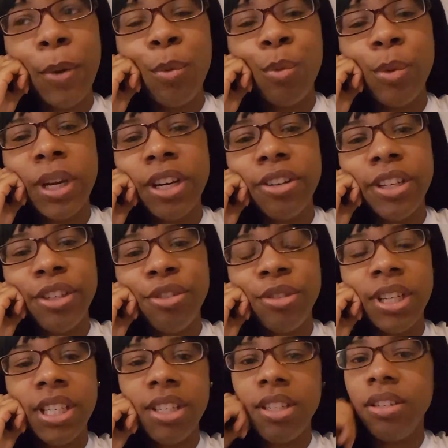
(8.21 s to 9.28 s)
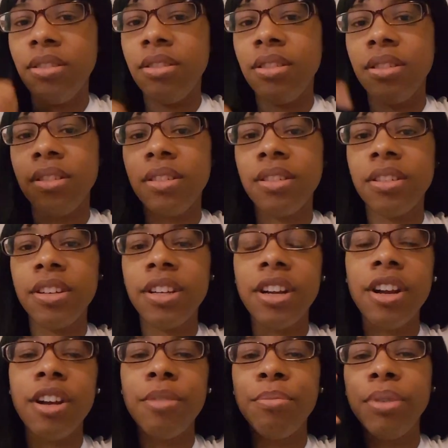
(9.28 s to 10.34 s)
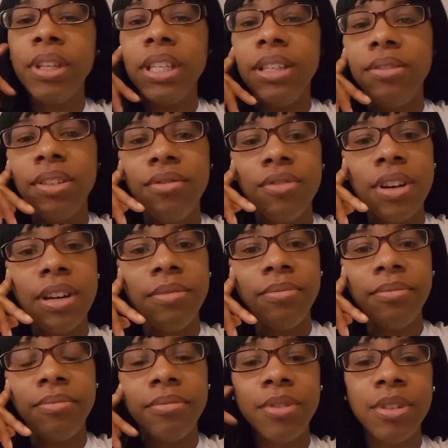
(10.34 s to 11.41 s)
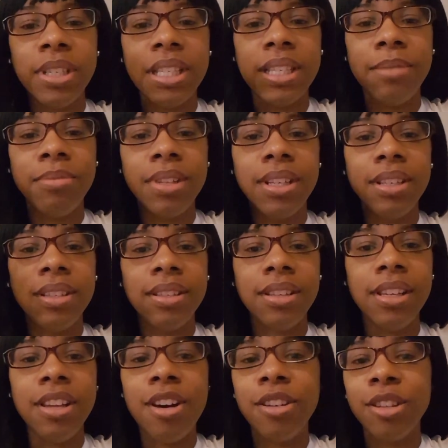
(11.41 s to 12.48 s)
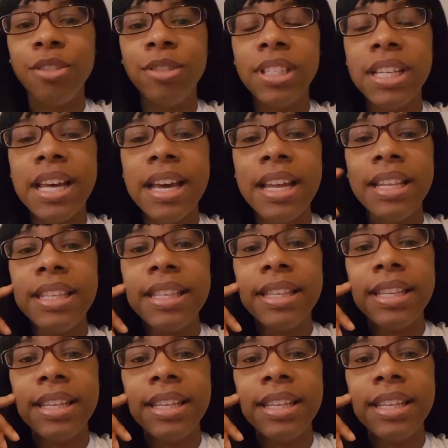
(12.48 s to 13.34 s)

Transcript: where did you get your current beliefs from, or something along those lines.